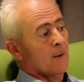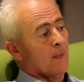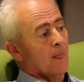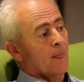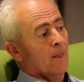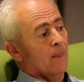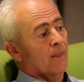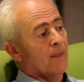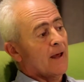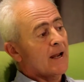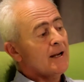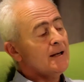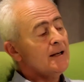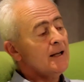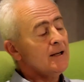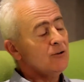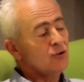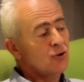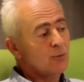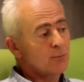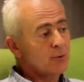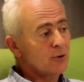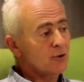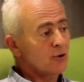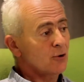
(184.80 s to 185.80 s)
They need
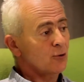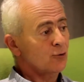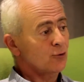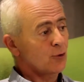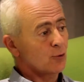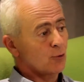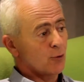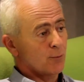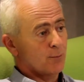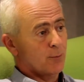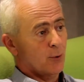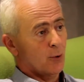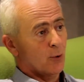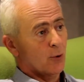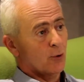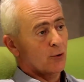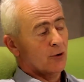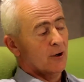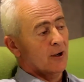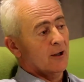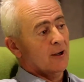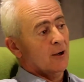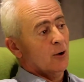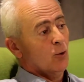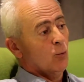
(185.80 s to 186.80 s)
to produce a report
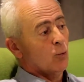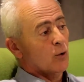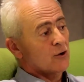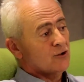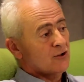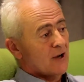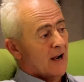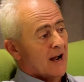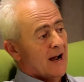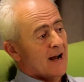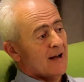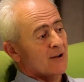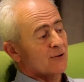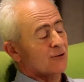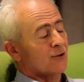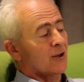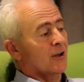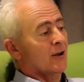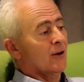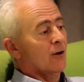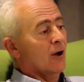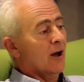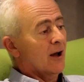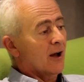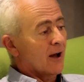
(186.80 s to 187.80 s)
which has
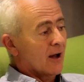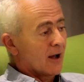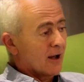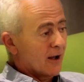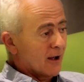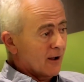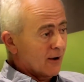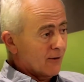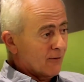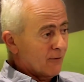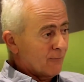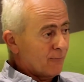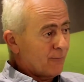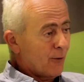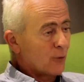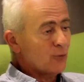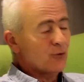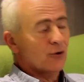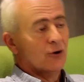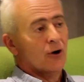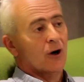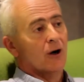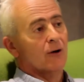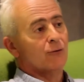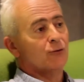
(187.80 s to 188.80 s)

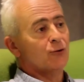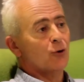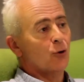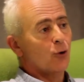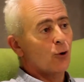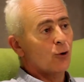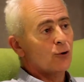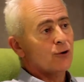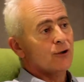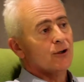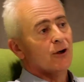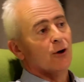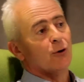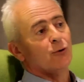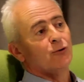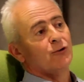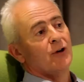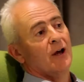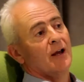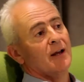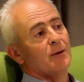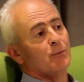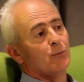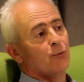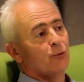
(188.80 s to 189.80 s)
photographs, audio
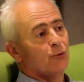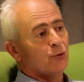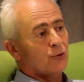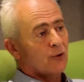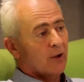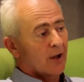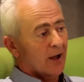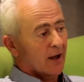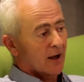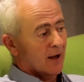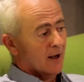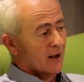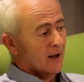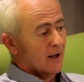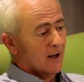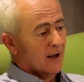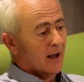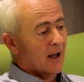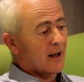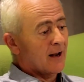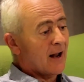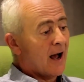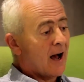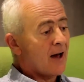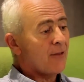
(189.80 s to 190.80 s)
tapes,
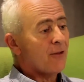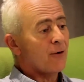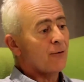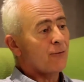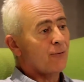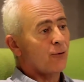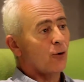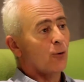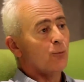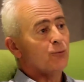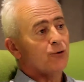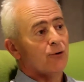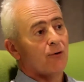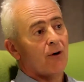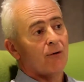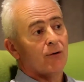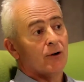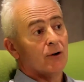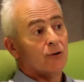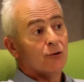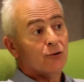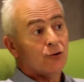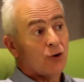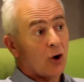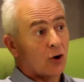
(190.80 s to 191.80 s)
and other forms of
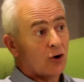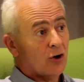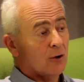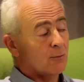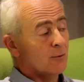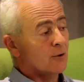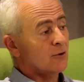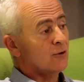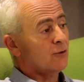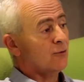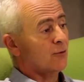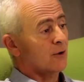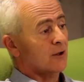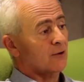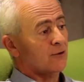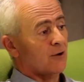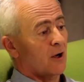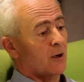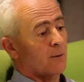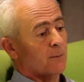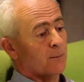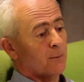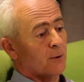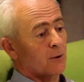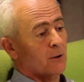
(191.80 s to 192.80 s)
evidence, documents, for
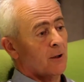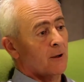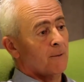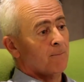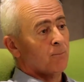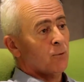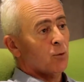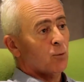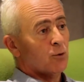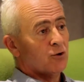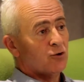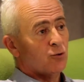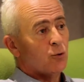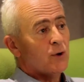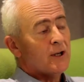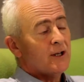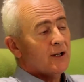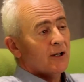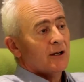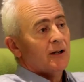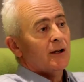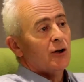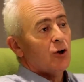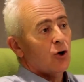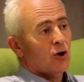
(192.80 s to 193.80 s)
example, which we
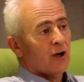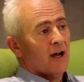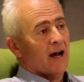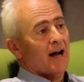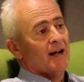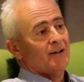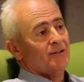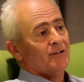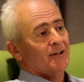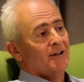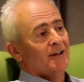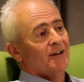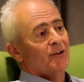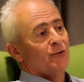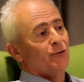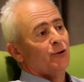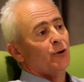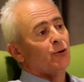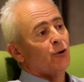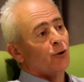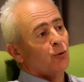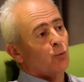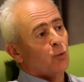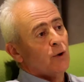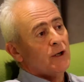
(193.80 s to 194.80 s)
can look at so
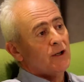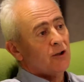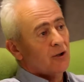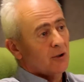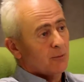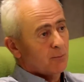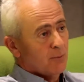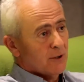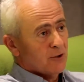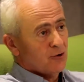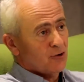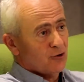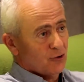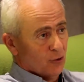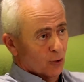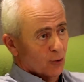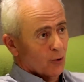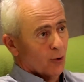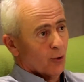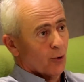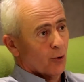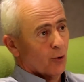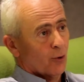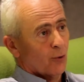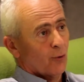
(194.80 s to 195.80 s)
that we can be
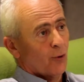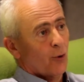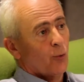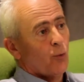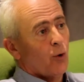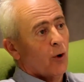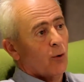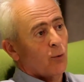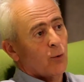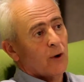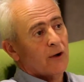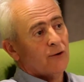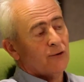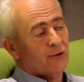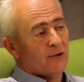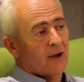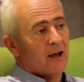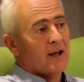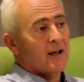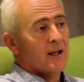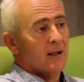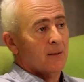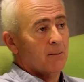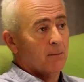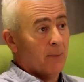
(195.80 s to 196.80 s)
sure that what we're
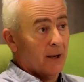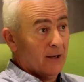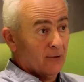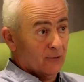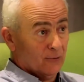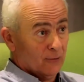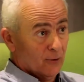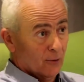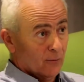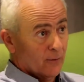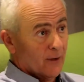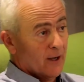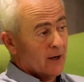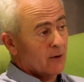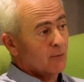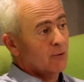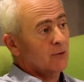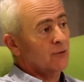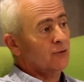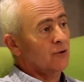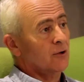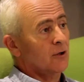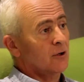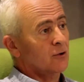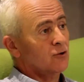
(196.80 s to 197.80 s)
saying, based on their
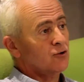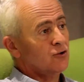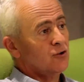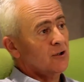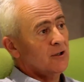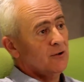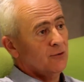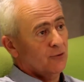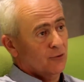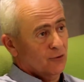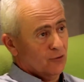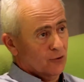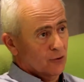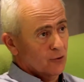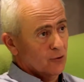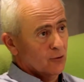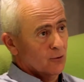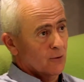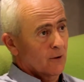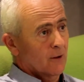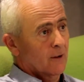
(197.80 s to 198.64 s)
research, is true.